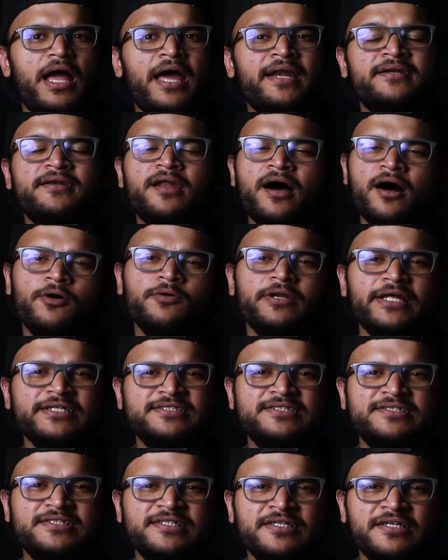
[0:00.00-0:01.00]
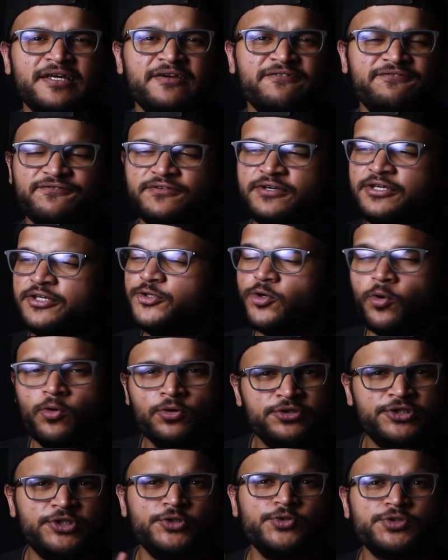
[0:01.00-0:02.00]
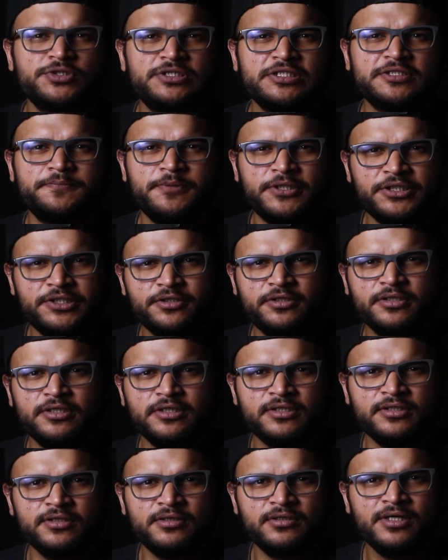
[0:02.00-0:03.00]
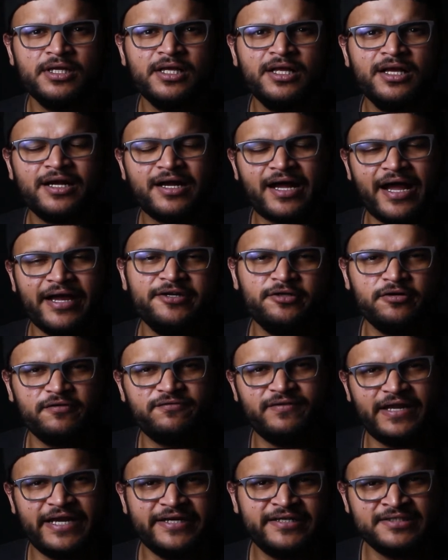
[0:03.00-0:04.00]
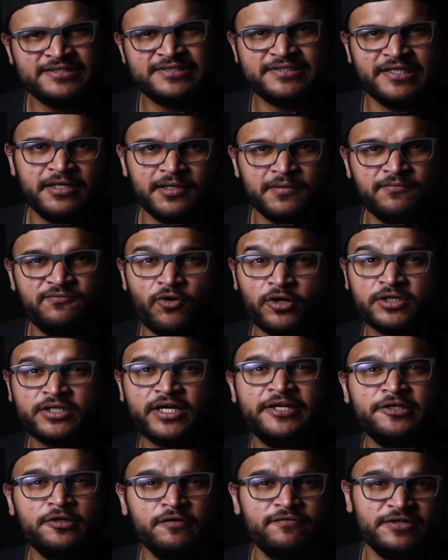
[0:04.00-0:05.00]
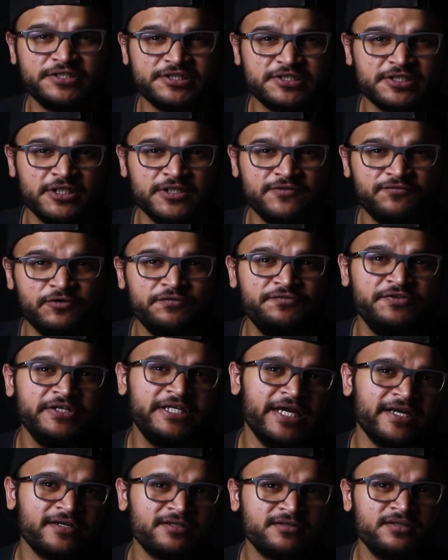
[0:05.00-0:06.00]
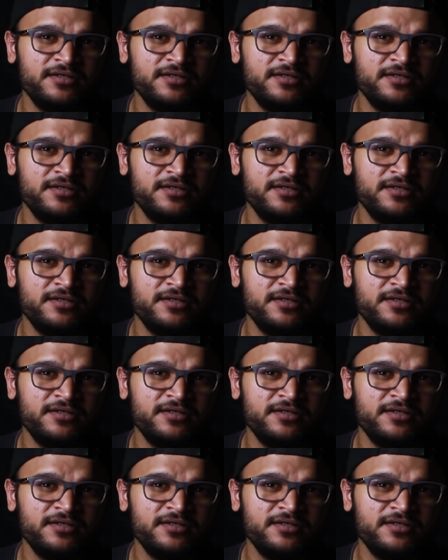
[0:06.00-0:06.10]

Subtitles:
And now let's see, if we don't use this particular kind of lighting setup, what kind of result would we get?